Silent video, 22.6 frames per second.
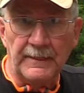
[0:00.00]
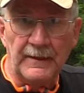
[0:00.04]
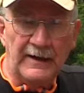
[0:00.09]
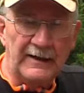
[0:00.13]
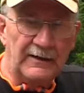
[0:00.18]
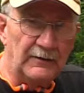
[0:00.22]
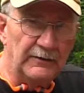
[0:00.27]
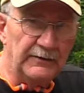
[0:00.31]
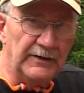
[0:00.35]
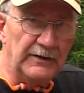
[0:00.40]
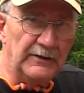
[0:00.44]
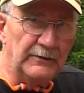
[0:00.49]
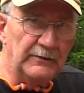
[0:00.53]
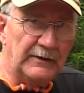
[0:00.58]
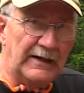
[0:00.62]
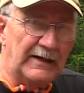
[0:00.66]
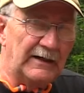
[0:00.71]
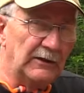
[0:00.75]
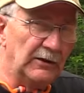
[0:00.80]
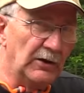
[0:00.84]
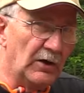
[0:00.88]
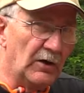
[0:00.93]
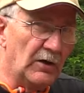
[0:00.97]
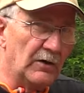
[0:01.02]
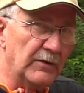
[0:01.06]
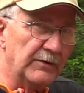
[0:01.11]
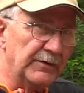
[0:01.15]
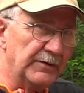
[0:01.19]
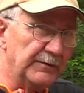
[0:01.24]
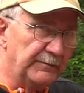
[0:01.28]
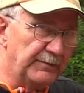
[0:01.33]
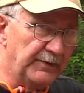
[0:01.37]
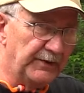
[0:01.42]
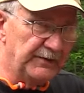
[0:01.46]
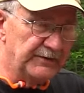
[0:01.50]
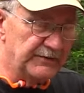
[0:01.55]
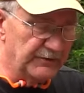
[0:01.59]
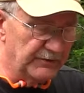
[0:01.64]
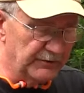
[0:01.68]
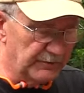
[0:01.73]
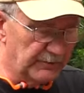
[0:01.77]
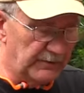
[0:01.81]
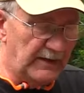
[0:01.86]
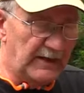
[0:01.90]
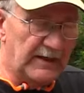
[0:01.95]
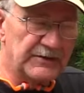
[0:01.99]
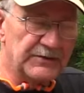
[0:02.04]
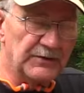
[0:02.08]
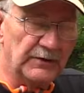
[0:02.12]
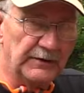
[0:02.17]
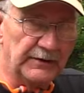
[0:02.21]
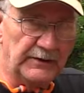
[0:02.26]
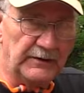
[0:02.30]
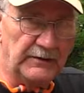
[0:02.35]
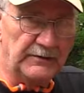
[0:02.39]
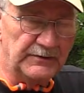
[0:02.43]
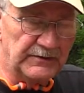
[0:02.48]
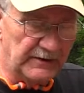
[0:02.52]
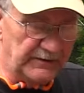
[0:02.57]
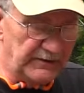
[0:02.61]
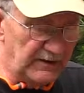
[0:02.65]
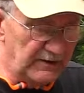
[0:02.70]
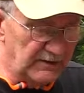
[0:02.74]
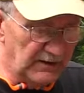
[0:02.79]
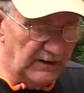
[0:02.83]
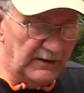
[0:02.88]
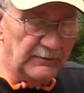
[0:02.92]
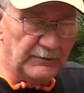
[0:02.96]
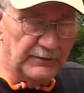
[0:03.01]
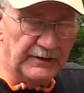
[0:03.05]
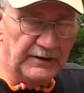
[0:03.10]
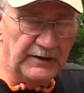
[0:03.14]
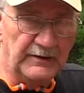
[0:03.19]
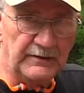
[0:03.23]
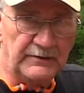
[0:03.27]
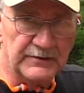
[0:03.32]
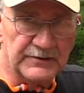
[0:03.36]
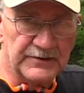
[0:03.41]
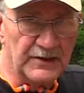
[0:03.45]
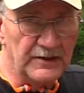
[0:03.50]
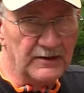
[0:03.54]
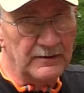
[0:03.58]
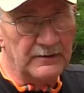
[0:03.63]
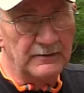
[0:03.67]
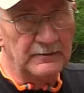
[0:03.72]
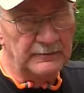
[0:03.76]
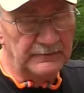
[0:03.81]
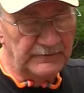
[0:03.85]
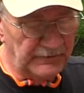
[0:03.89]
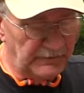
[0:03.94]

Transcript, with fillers: Now, I don't know how long the pistols were actually used. I think they were used some